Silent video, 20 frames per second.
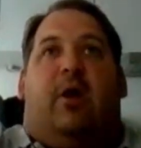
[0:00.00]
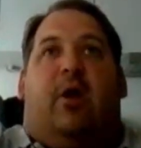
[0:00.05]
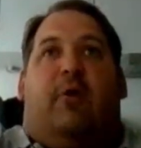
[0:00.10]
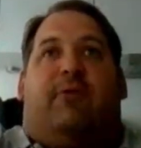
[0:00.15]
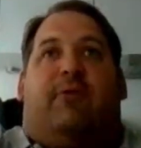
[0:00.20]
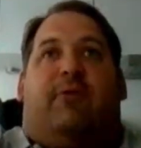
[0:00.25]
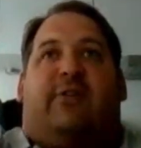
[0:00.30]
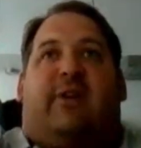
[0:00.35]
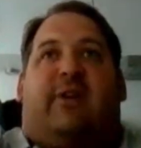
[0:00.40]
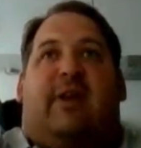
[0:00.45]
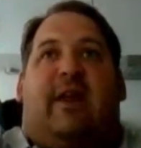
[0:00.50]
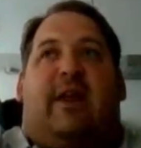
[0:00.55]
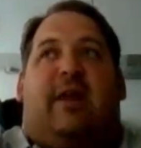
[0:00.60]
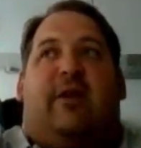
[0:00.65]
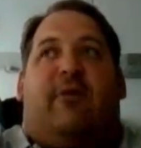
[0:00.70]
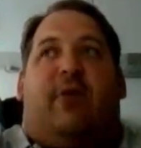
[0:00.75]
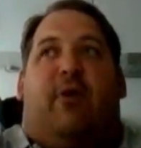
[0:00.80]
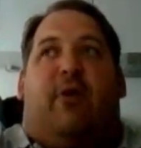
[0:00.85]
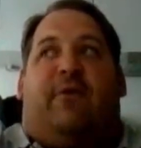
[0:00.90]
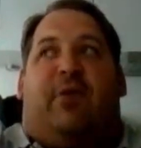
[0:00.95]

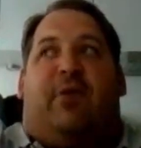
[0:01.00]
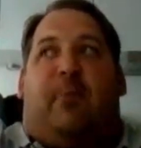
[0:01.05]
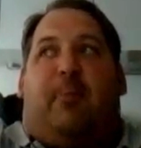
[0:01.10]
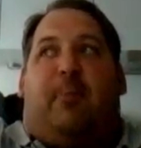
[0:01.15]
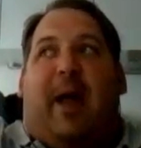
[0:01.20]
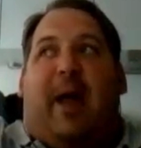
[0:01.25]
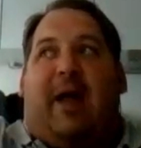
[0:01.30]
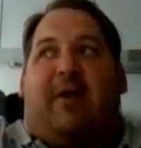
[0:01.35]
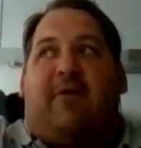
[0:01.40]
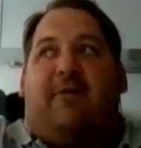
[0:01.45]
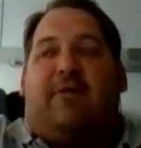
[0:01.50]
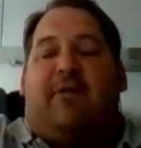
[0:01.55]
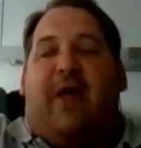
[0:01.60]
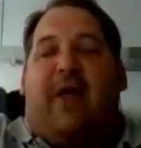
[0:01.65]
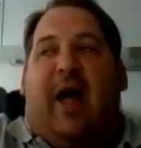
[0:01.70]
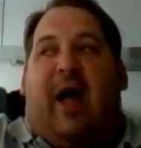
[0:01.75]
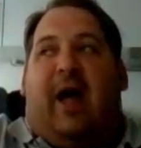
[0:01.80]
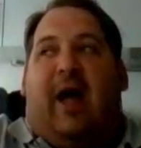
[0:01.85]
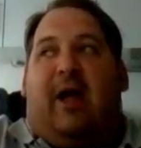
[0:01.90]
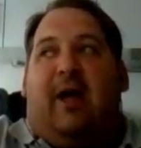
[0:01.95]
obviously off the back of
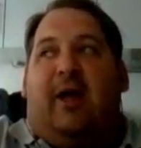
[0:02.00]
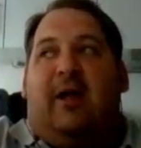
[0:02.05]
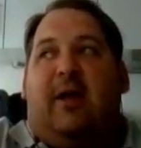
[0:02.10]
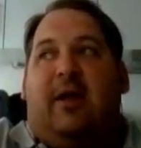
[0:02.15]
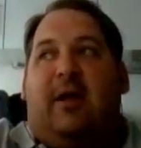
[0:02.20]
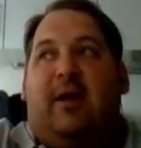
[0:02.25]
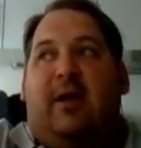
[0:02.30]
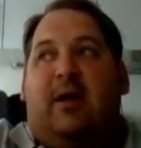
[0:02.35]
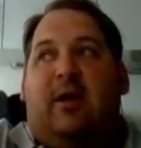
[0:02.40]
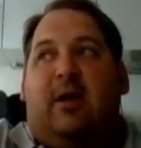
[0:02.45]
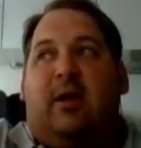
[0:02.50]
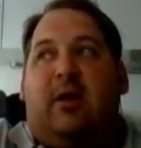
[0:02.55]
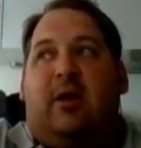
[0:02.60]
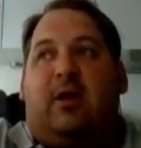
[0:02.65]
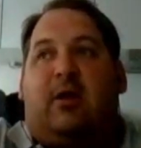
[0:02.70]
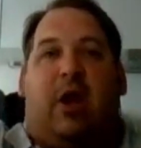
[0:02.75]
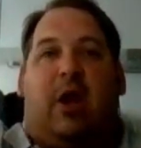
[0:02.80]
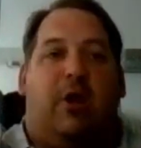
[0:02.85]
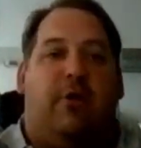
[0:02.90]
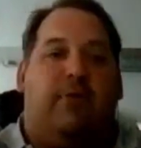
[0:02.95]
that,
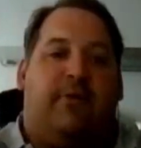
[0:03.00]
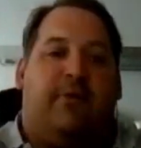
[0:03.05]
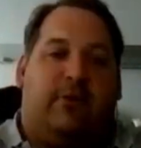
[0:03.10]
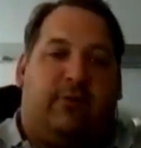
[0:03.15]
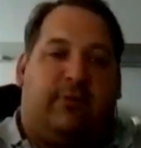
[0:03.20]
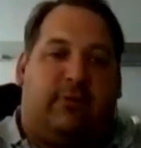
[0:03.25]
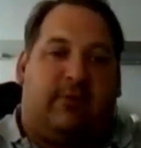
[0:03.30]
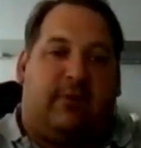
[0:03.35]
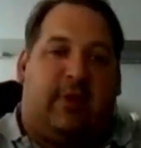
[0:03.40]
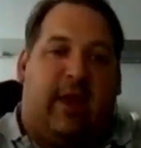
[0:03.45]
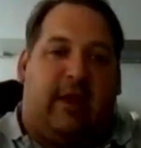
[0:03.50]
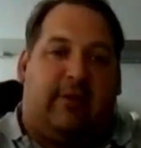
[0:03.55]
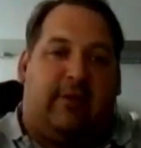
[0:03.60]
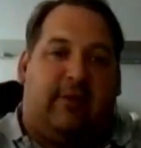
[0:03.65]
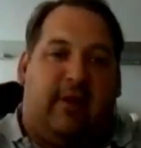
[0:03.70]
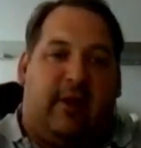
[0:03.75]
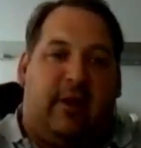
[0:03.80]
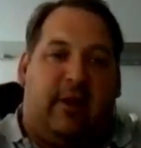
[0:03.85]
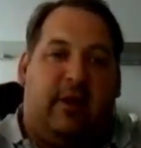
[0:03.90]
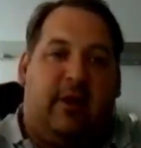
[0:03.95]
COVID kicked
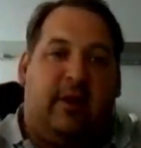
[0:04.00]
in.